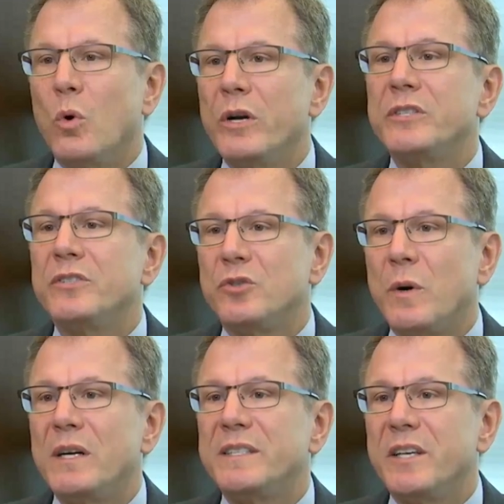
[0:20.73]
worst
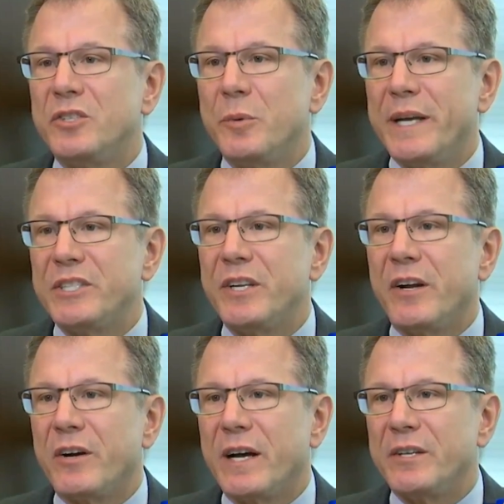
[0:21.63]
drug situation
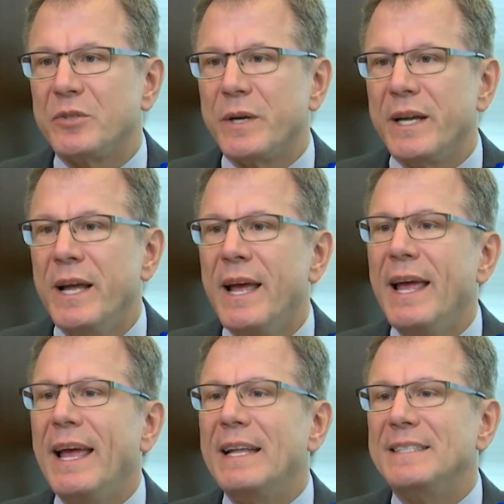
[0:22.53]
in our country
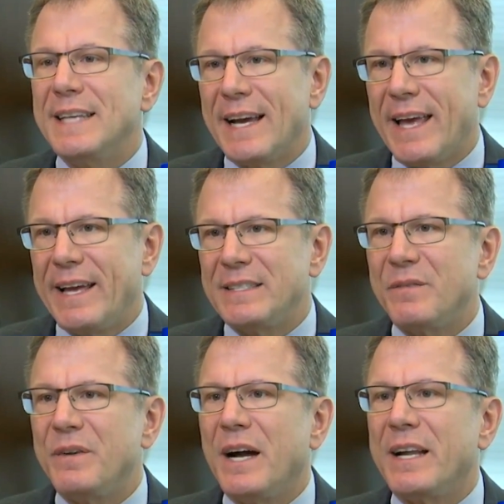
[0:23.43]
in decades,
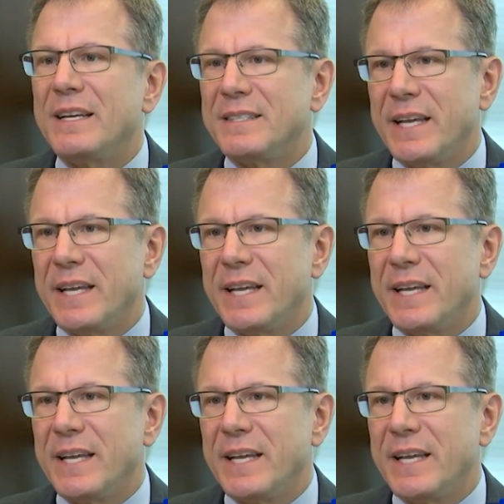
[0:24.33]
if not a